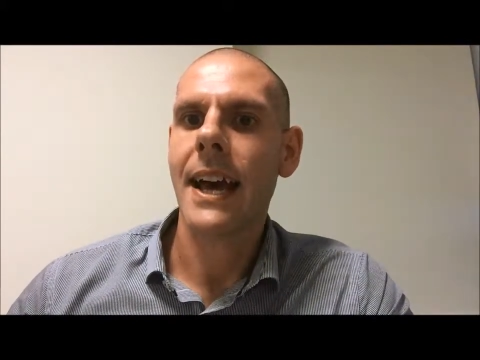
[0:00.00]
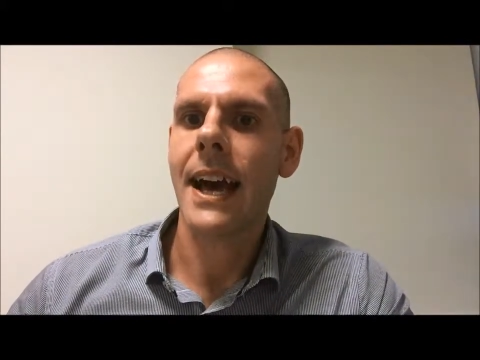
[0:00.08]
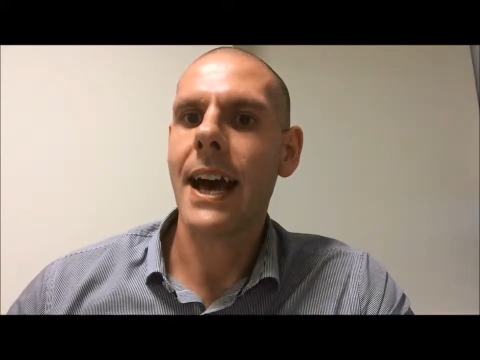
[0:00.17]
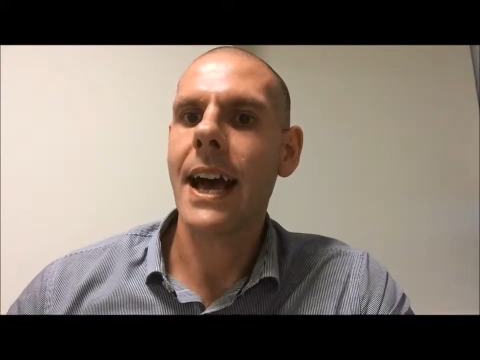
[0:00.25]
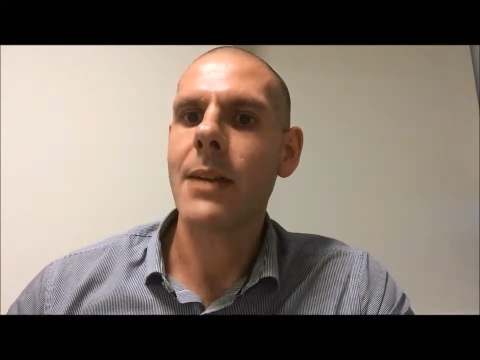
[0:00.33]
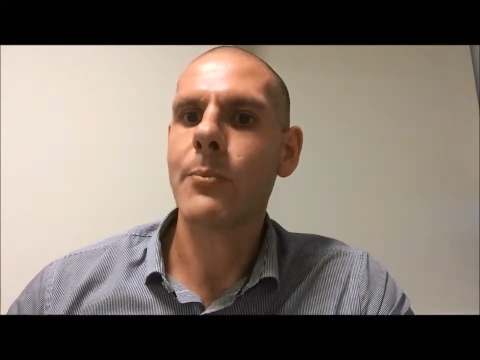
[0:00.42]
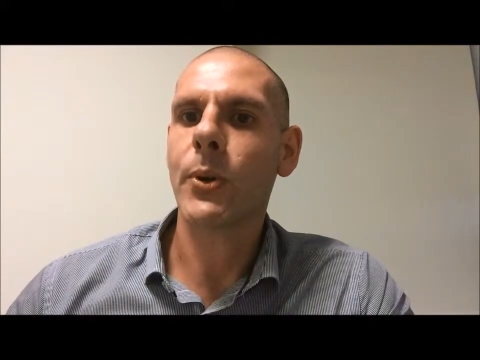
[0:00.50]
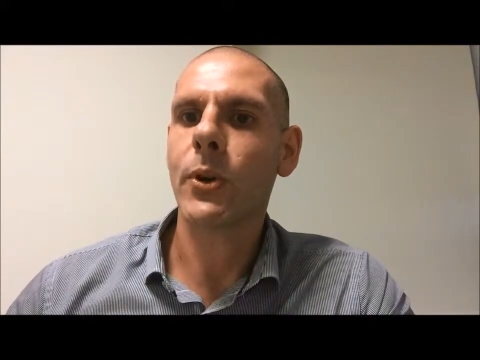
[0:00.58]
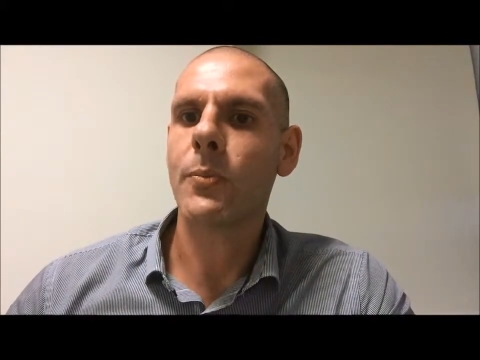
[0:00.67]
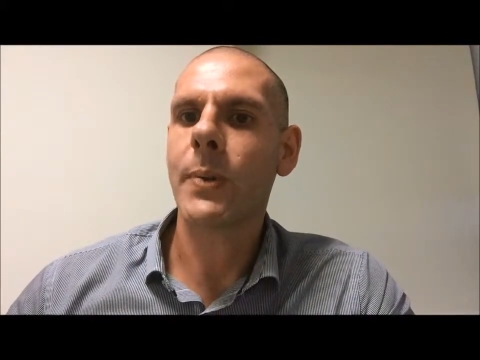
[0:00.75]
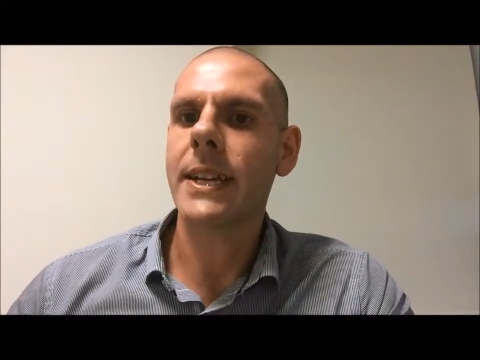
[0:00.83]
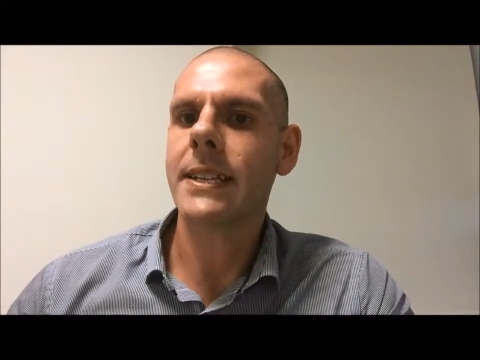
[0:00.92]
and
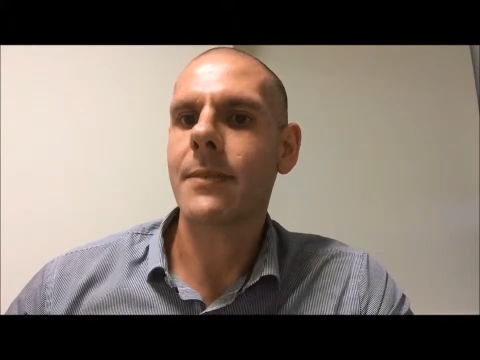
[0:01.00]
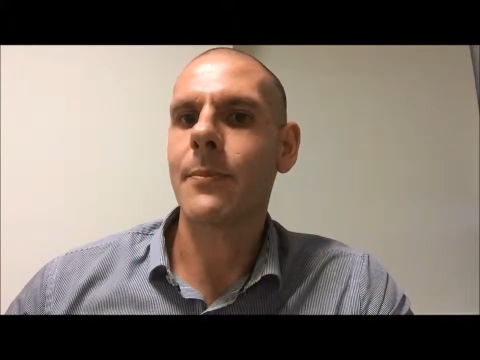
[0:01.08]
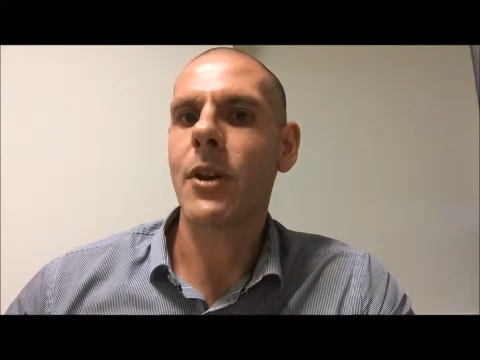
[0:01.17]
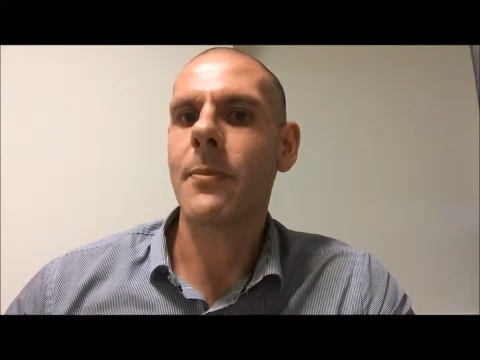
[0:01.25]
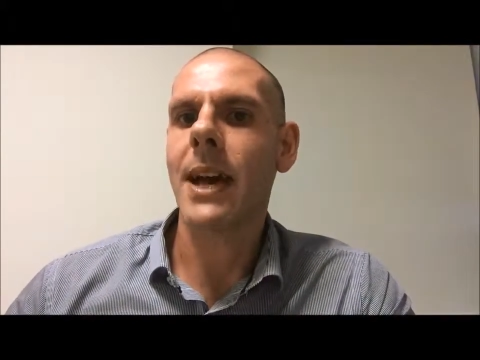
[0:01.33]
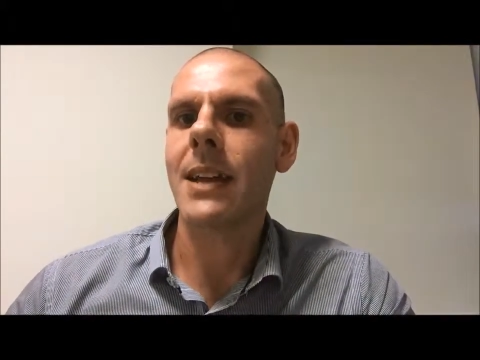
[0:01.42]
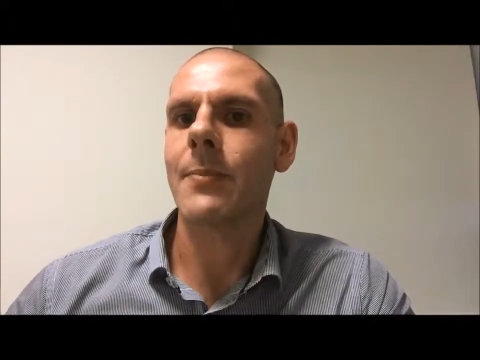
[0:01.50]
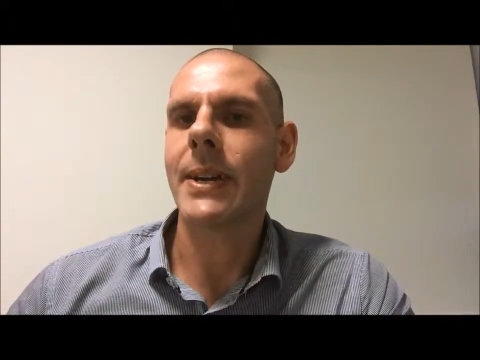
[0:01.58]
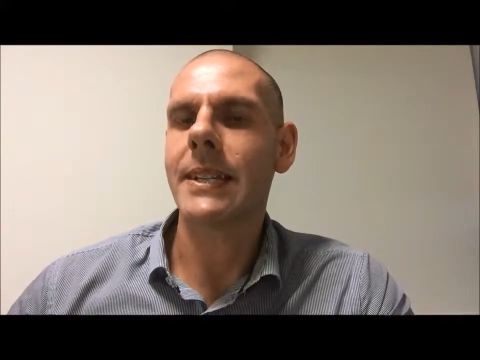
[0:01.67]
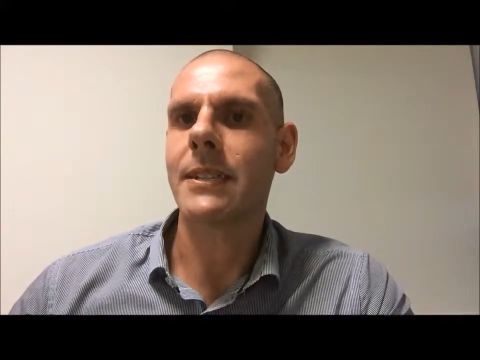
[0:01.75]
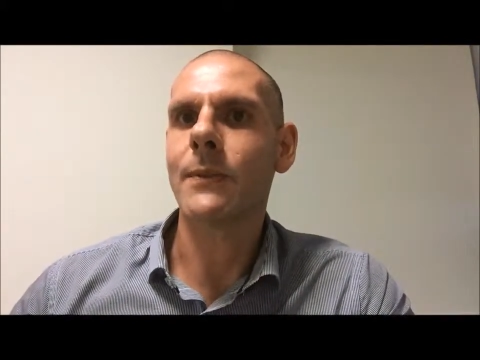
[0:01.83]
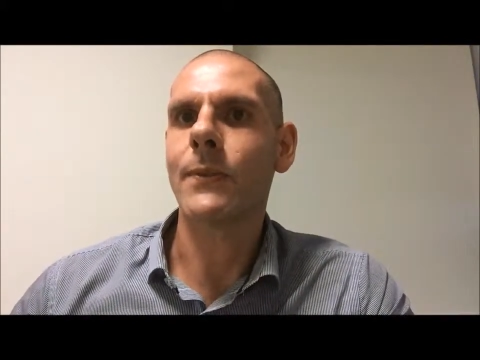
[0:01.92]
Broad Beach and Mermaid
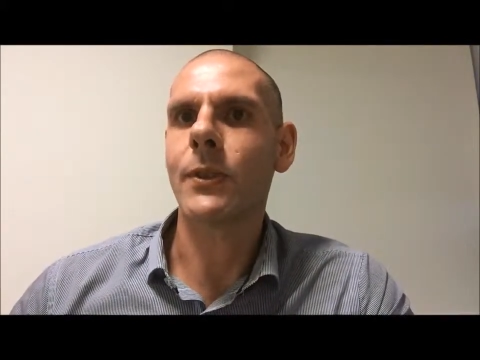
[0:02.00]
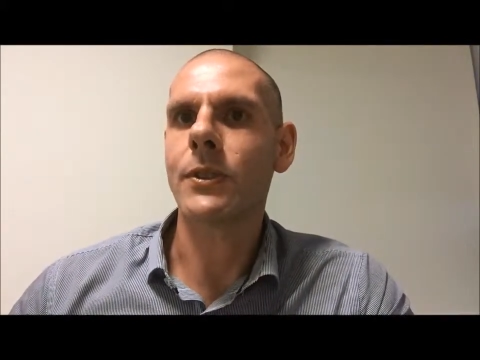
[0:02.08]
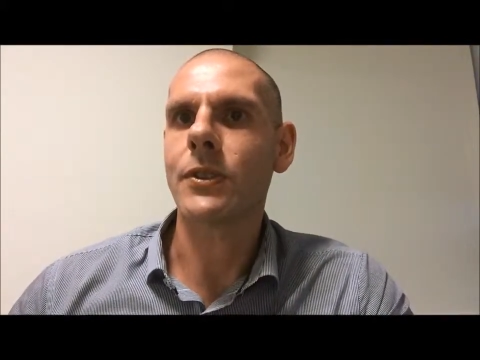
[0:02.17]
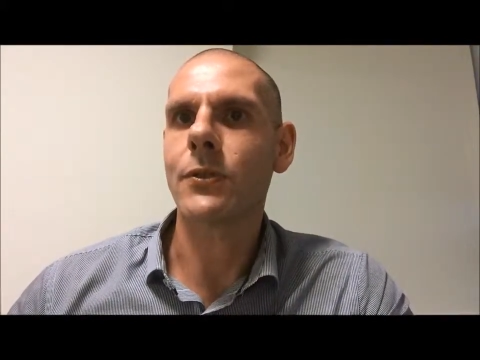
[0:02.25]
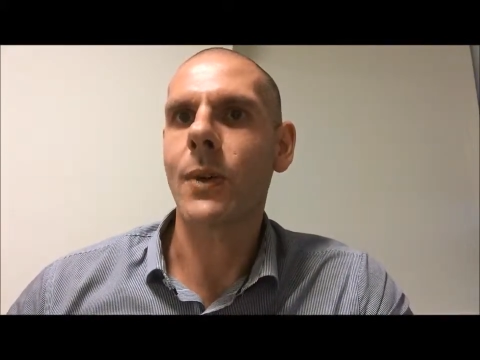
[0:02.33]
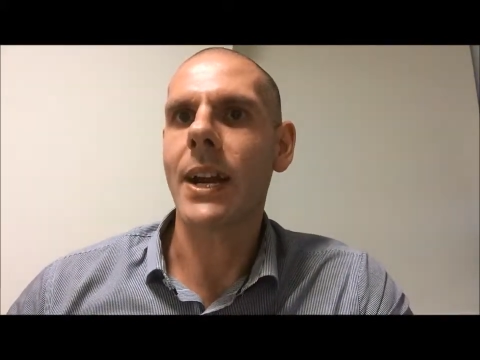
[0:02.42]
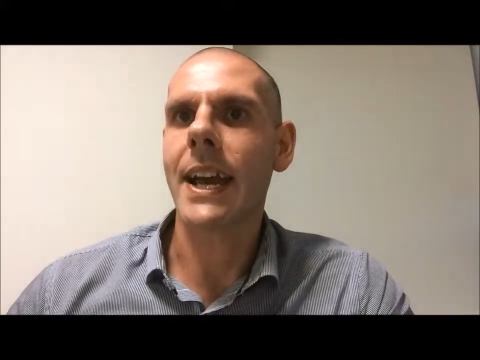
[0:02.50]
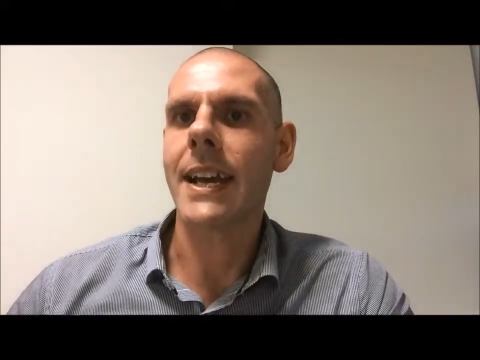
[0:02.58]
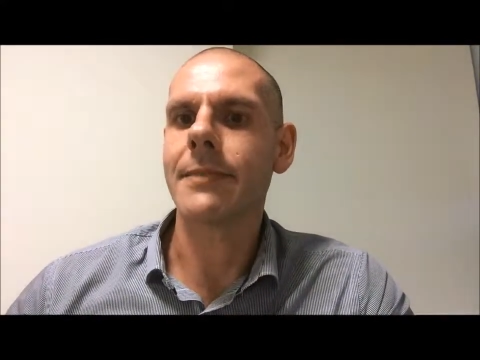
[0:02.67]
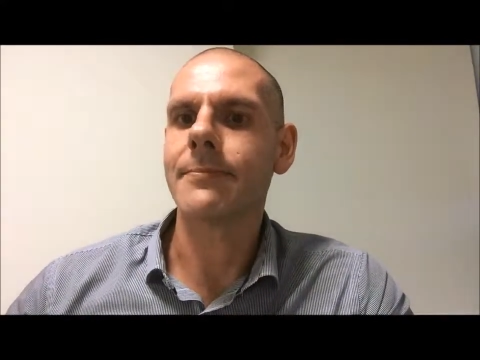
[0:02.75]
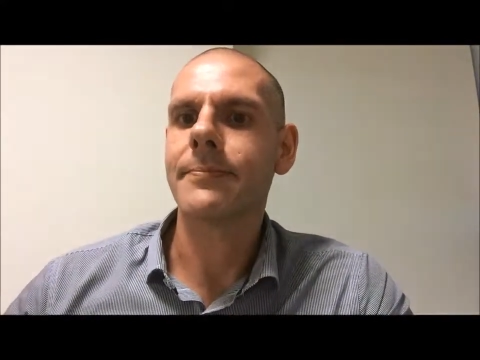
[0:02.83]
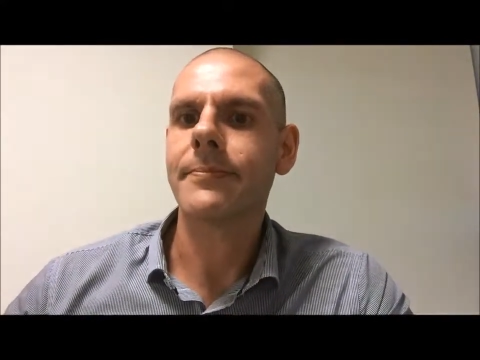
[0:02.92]
Beach at
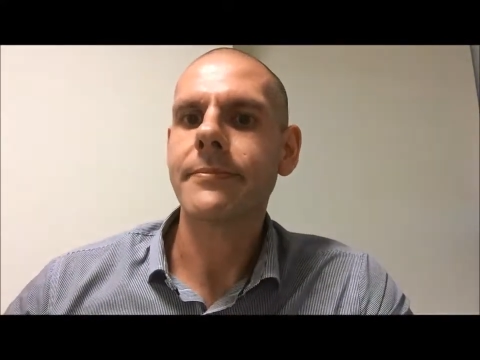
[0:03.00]
4218.